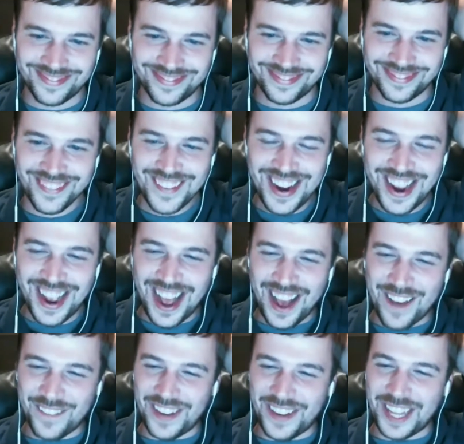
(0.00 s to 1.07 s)
I
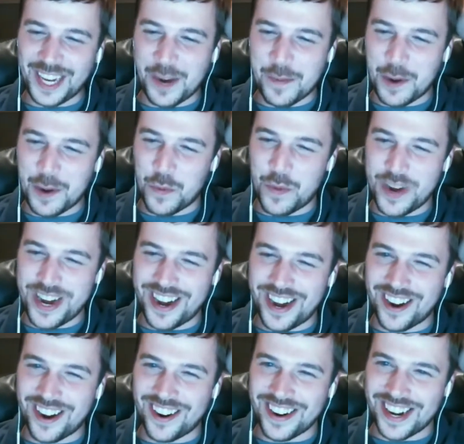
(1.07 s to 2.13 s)
feel like I put a
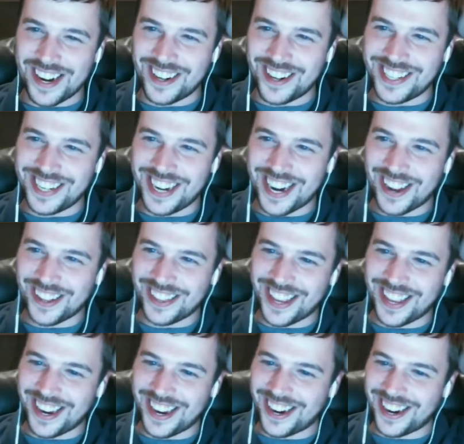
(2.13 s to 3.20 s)
weird energy out
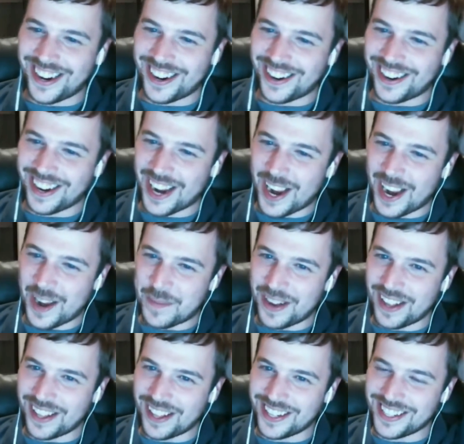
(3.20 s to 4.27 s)
there, and I
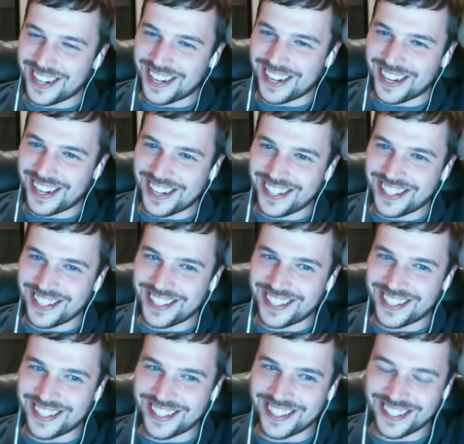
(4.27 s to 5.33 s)

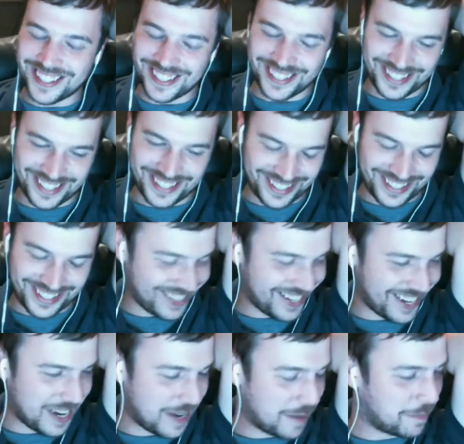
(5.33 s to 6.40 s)
apologize.
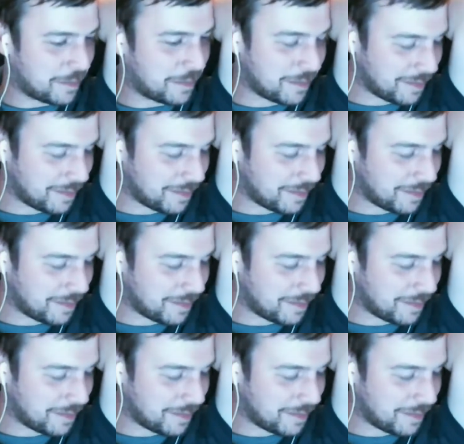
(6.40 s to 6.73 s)
Sorry.